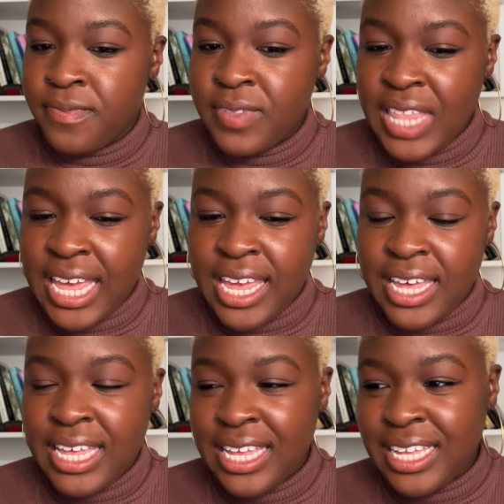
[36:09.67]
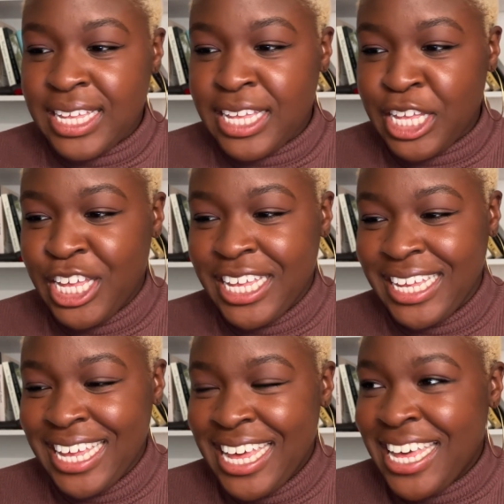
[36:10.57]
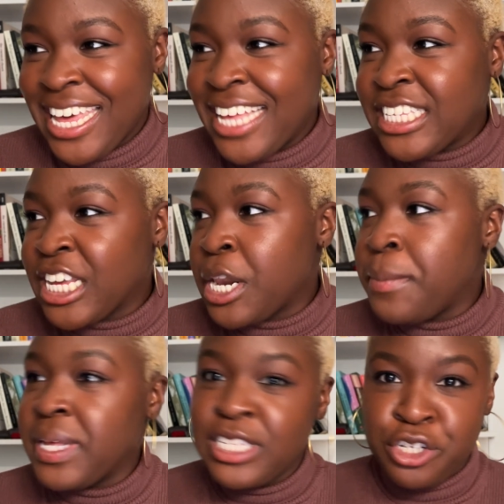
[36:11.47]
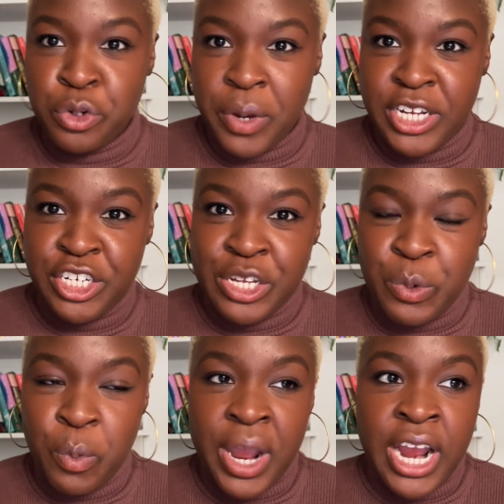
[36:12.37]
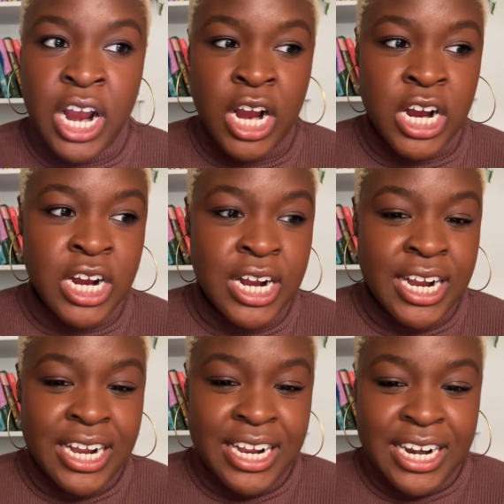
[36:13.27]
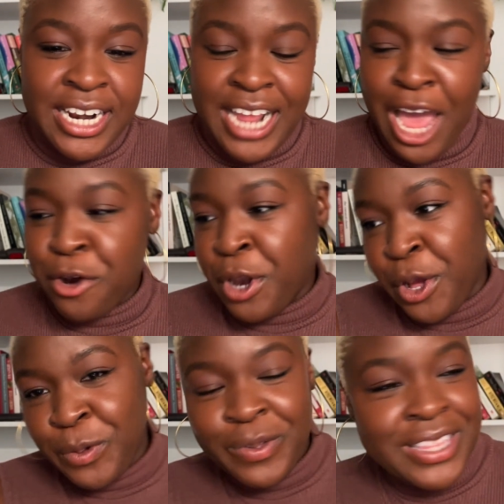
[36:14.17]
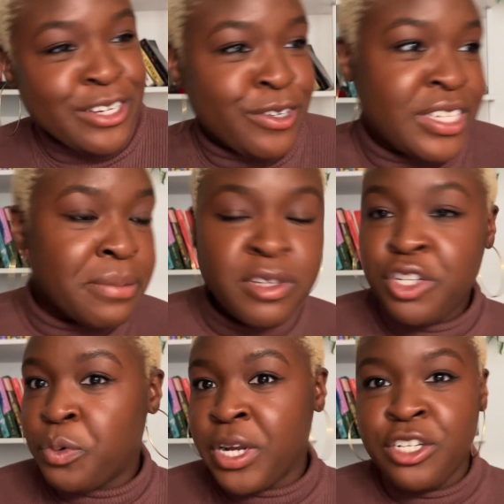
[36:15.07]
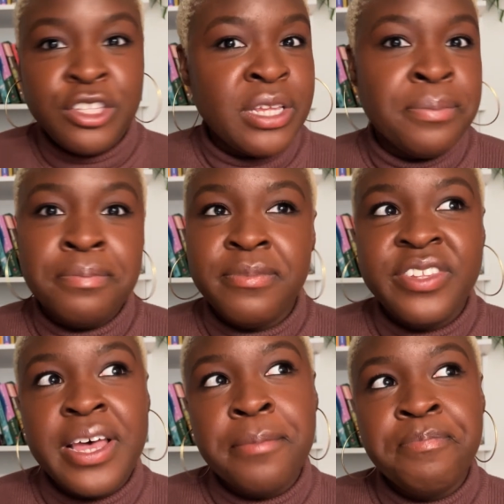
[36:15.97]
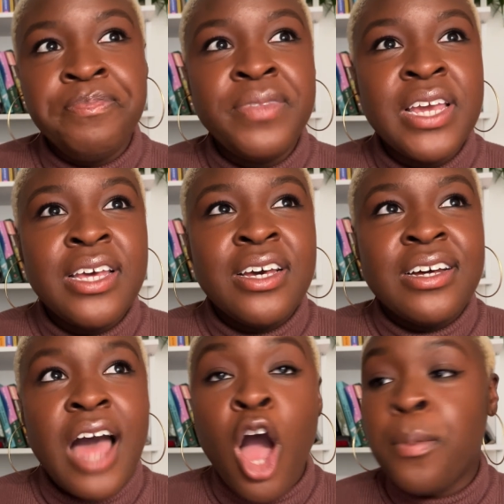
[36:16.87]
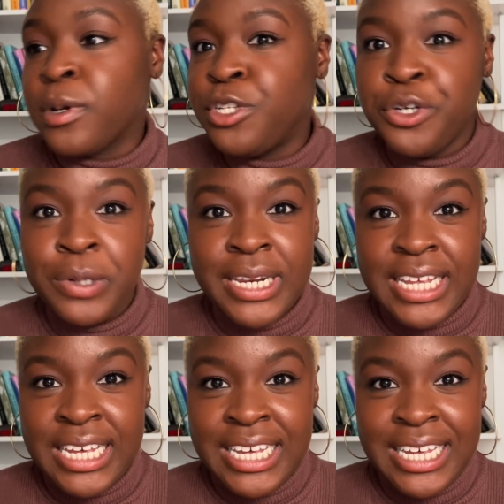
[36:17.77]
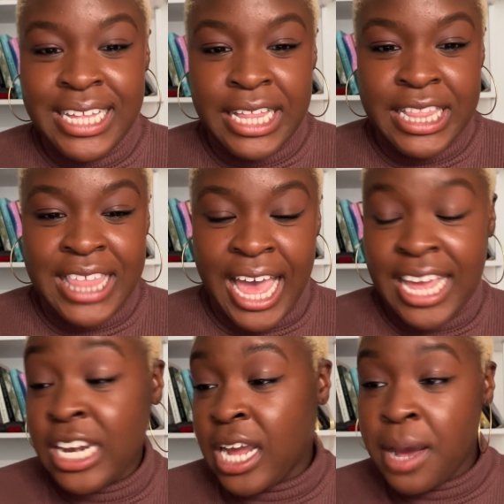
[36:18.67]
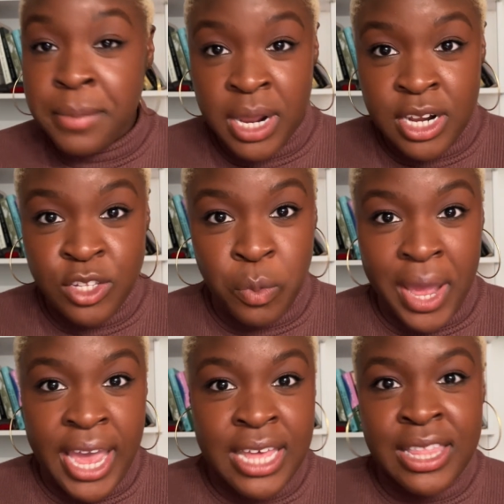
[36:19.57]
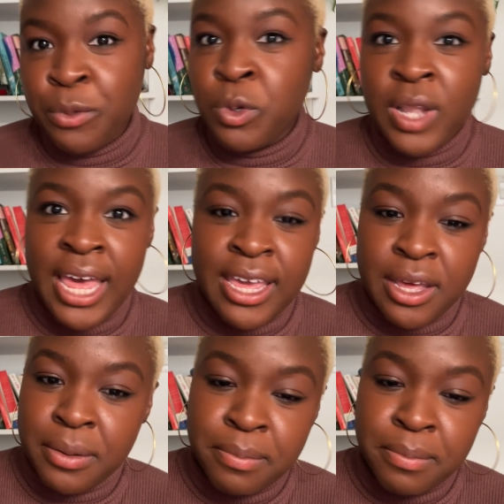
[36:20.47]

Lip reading: Like, is it going to be a situation where, I don't know, there's some situation, some opportunity that can come Nana's way that will, like,